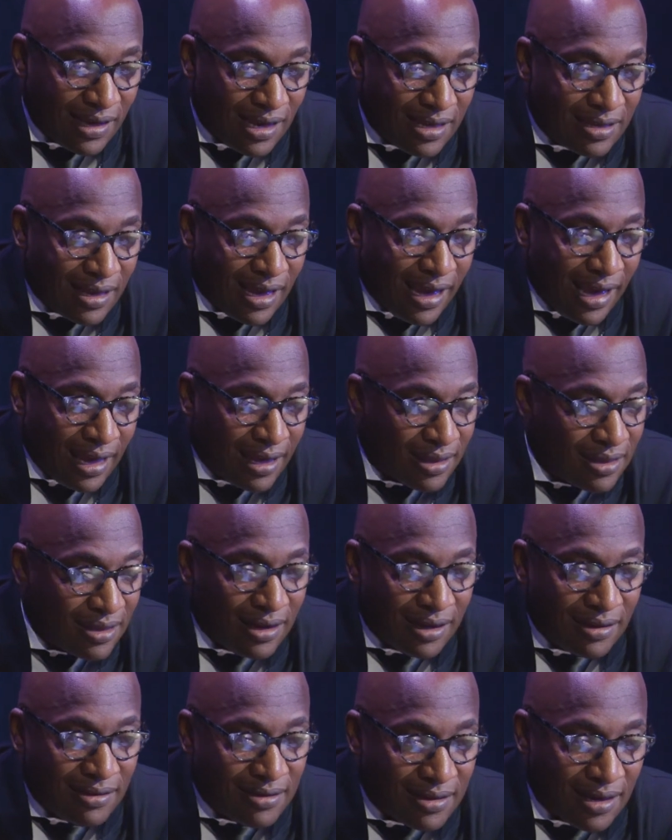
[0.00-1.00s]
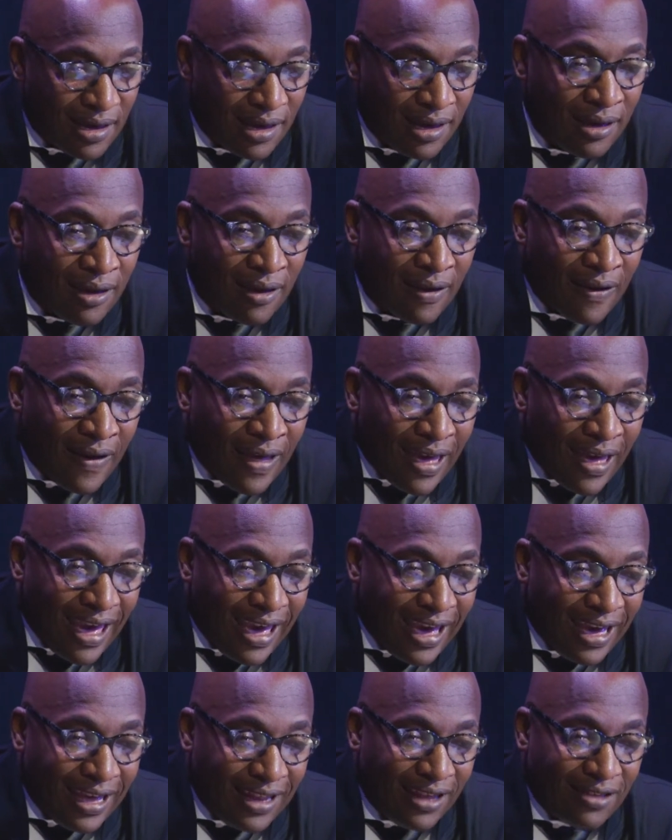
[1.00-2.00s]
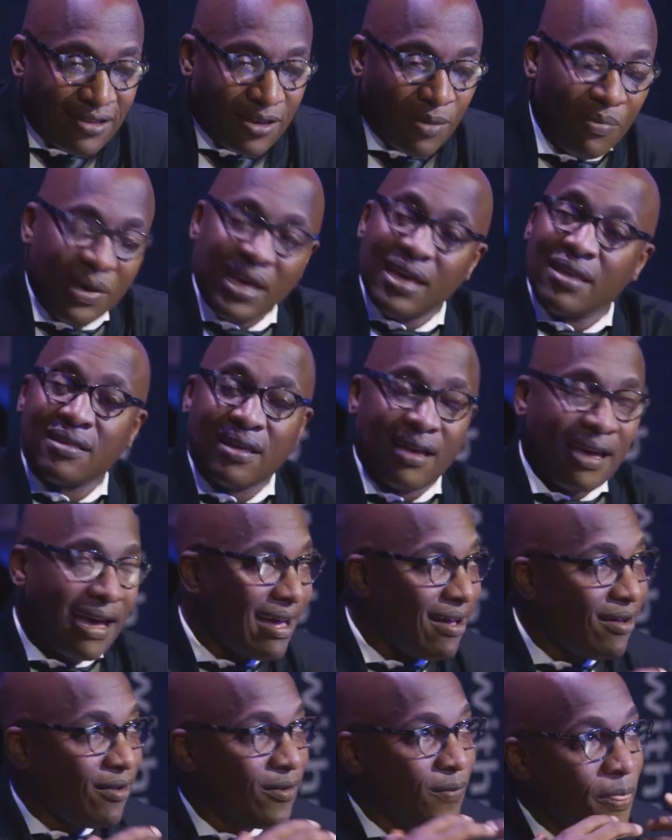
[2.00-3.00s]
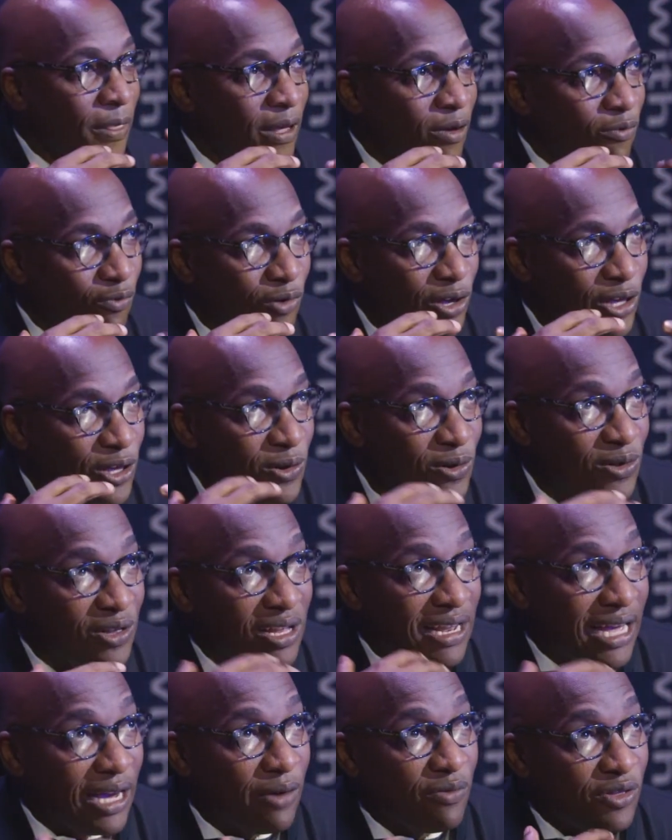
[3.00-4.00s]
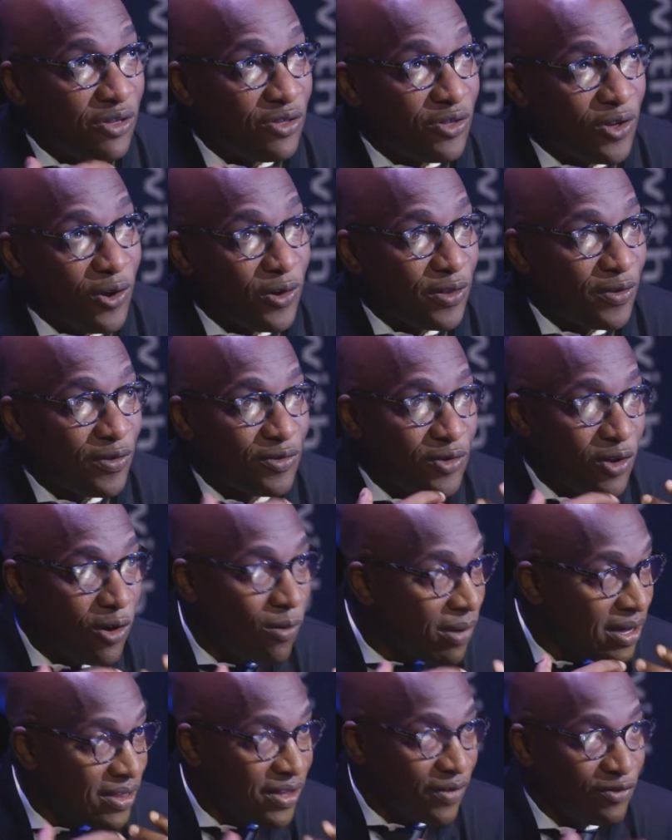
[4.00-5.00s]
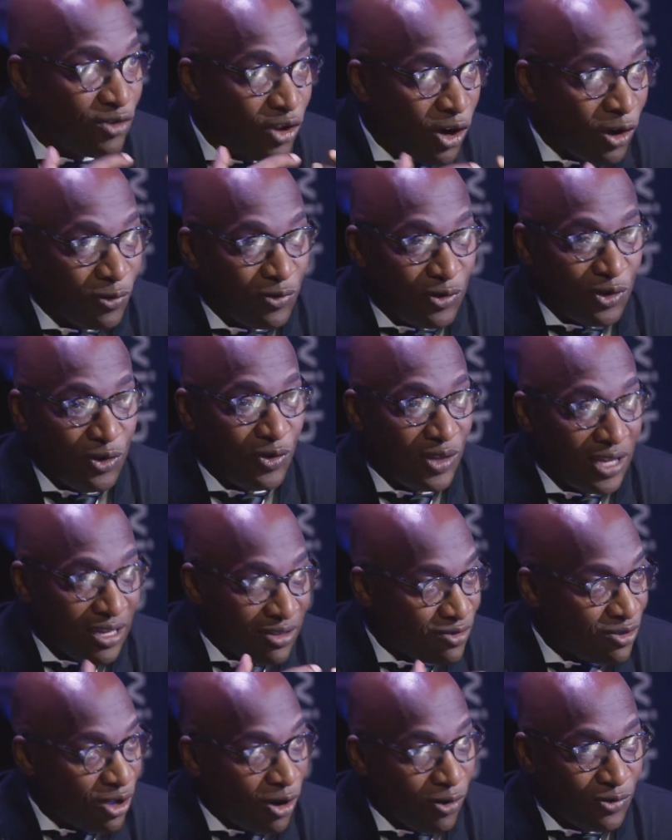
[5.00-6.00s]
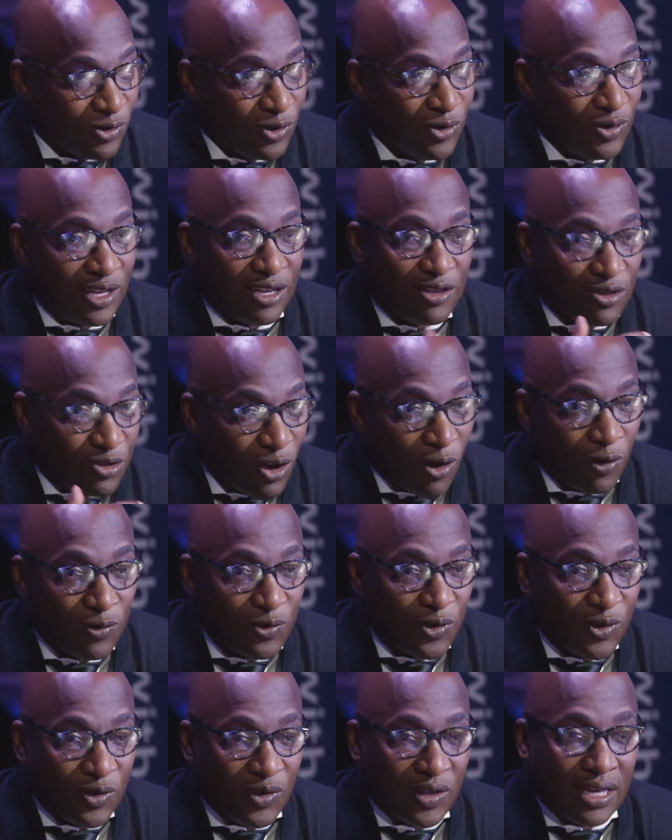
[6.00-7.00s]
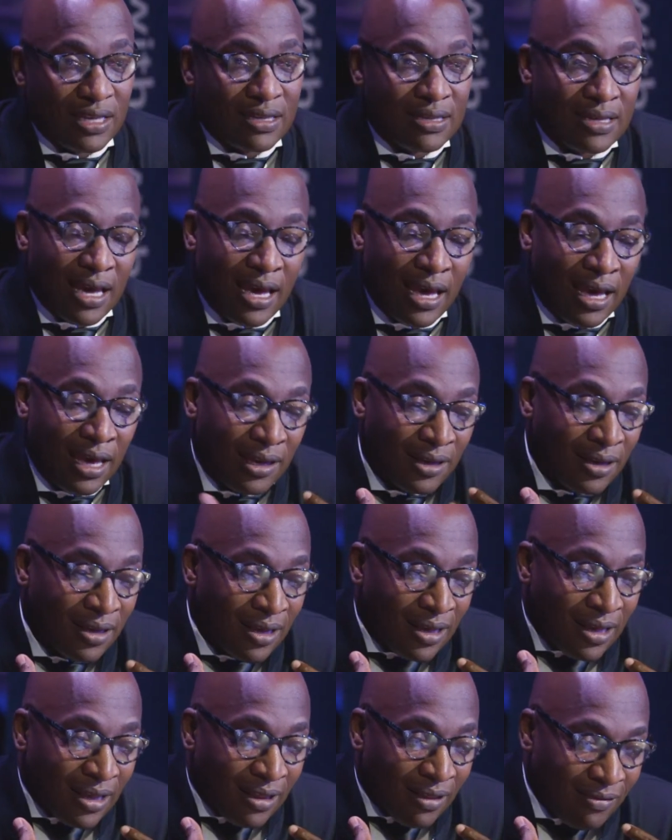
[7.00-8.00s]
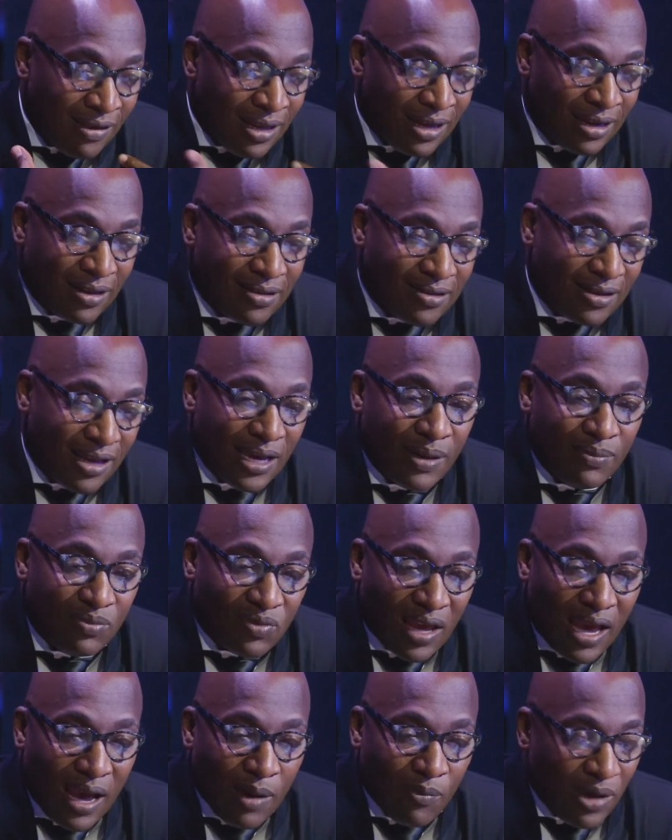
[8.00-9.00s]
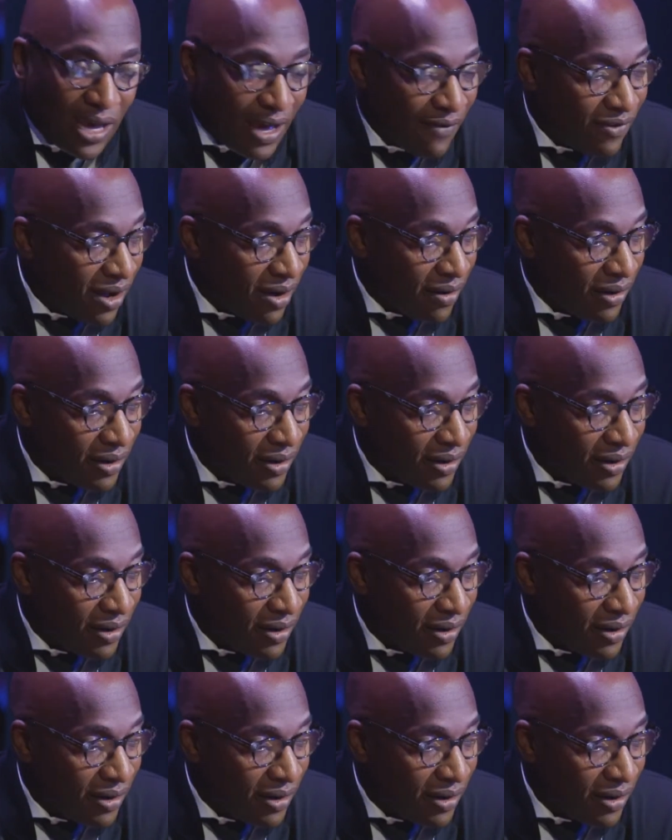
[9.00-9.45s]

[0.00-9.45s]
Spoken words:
There's a hesitancy, and it's amazing how we use the language in church of so much of don't do this, don't do this, don't do this, and then at the same time we have